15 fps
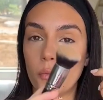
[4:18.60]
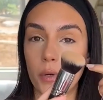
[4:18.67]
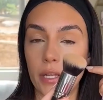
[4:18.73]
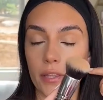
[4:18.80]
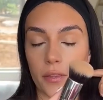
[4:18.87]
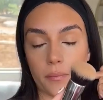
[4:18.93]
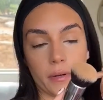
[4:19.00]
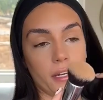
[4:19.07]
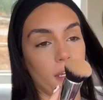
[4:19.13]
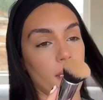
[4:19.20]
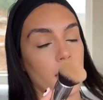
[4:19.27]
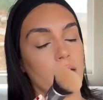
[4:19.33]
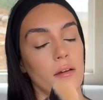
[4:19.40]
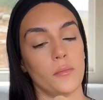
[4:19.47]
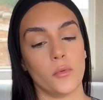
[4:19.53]
with
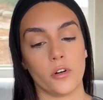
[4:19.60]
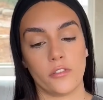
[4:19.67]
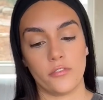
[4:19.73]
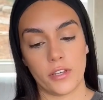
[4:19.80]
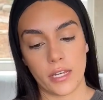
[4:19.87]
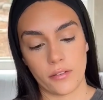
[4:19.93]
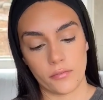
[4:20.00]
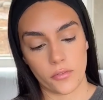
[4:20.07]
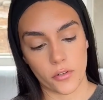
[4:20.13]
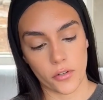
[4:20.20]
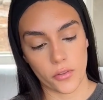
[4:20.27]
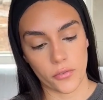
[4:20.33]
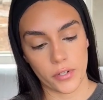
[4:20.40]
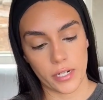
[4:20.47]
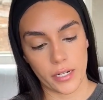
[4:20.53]
my Morphe
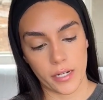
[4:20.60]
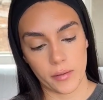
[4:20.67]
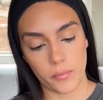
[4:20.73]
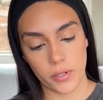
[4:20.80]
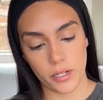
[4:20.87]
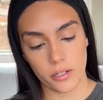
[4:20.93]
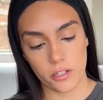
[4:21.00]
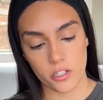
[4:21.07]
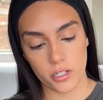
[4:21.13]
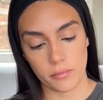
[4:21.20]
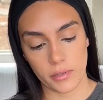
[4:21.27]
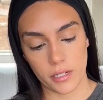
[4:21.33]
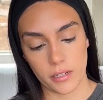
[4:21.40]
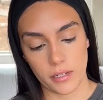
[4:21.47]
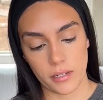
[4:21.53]
M439 brush. I'm
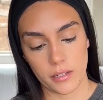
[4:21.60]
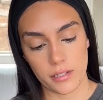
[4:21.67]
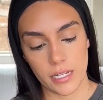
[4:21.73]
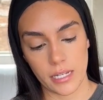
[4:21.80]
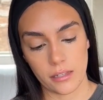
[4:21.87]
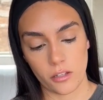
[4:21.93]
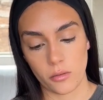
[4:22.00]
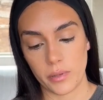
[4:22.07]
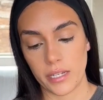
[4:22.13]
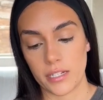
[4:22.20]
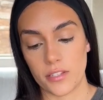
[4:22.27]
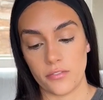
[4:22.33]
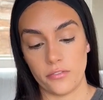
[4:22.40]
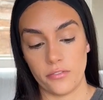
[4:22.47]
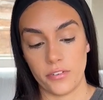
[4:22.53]
going to take a little bit.
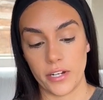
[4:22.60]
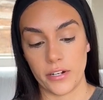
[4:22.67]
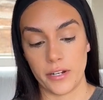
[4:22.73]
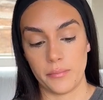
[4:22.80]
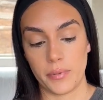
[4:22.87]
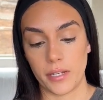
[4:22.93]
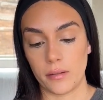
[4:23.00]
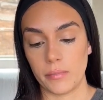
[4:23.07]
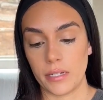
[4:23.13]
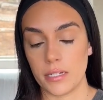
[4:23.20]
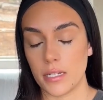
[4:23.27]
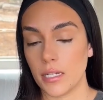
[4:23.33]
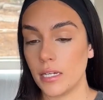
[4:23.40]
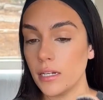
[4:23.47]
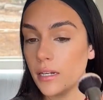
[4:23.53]
It's very
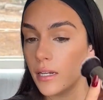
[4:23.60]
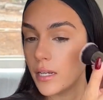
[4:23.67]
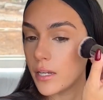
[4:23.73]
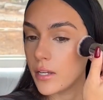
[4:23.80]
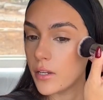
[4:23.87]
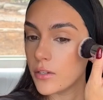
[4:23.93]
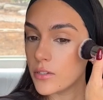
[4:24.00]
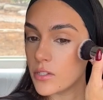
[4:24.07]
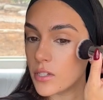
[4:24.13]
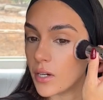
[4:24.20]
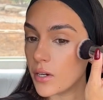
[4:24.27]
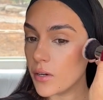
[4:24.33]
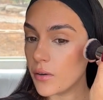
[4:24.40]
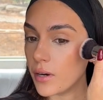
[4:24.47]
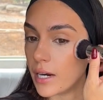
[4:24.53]
pigmented.
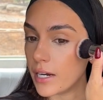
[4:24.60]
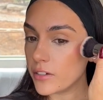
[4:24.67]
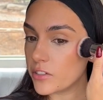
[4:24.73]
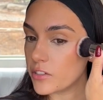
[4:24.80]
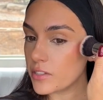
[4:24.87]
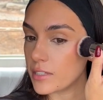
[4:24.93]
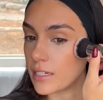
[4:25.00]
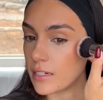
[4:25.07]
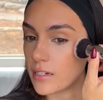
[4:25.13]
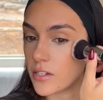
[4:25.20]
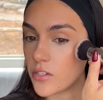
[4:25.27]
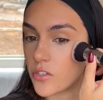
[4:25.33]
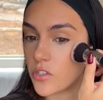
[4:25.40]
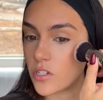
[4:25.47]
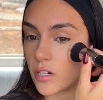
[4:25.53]
So I just like to
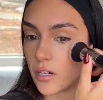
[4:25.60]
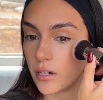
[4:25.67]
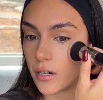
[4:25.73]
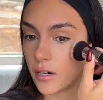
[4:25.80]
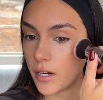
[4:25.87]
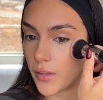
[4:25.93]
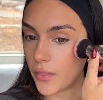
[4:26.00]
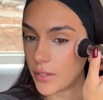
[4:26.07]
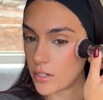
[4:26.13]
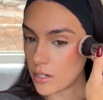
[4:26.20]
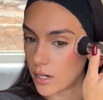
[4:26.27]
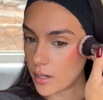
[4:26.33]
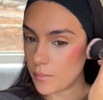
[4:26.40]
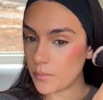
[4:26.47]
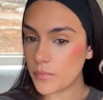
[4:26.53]
start at the
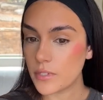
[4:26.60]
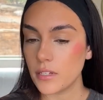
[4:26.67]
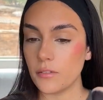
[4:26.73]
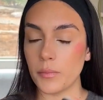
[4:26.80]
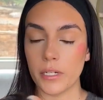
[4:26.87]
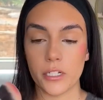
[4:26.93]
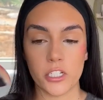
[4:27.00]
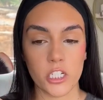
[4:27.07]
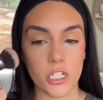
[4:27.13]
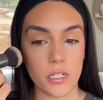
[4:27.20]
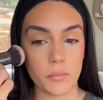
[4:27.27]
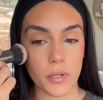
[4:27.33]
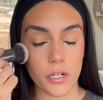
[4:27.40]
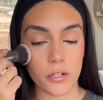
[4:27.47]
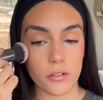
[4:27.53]
tops of my
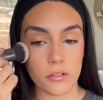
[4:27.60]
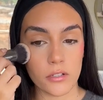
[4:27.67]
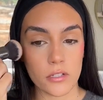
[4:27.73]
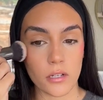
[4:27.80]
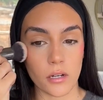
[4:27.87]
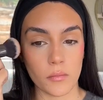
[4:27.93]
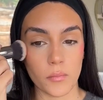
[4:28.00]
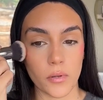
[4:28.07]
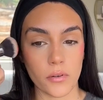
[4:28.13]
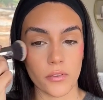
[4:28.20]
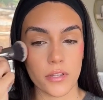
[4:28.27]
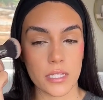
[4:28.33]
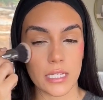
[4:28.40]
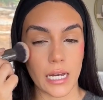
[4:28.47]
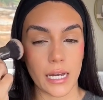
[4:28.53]
cheekbones on both
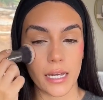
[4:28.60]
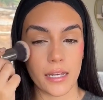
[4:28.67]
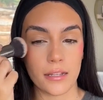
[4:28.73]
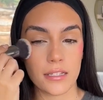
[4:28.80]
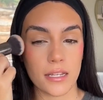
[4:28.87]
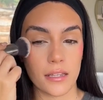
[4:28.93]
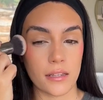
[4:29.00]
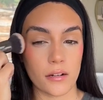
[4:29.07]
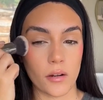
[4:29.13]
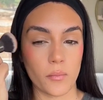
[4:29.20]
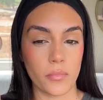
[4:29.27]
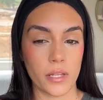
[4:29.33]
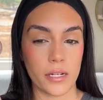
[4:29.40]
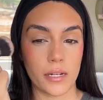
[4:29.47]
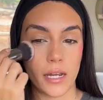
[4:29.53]
sides, and then I'll
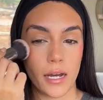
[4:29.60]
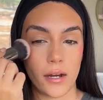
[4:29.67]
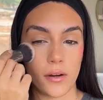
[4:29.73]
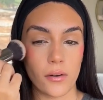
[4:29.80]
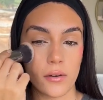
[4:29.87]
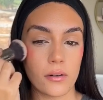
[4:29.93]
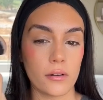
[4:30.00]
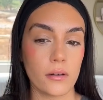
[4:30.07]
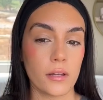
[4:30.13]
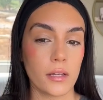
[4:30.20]
blend it out.